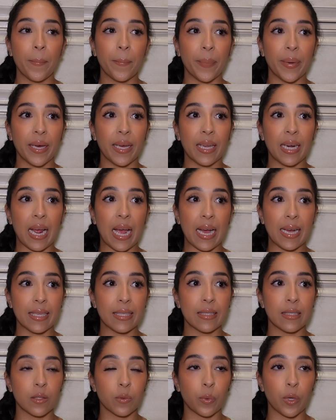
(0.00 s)
But
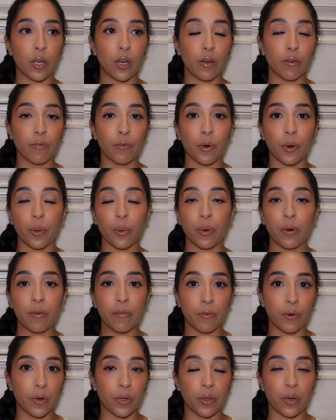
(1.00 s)
as we got further and
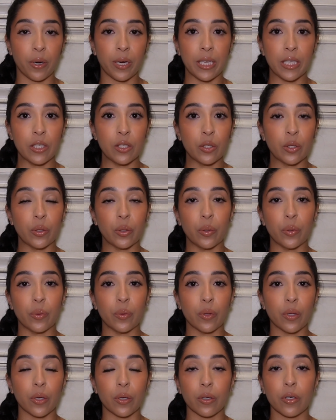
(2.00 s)
further into
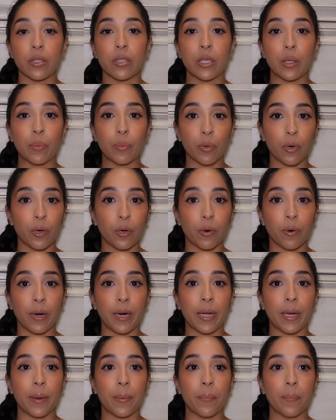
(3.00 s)
the nursing
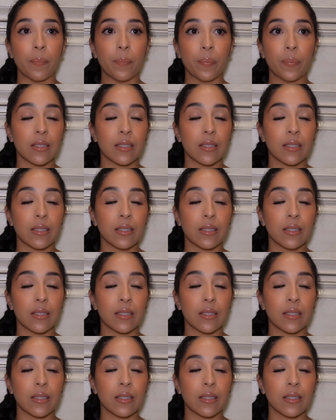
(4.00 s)
program,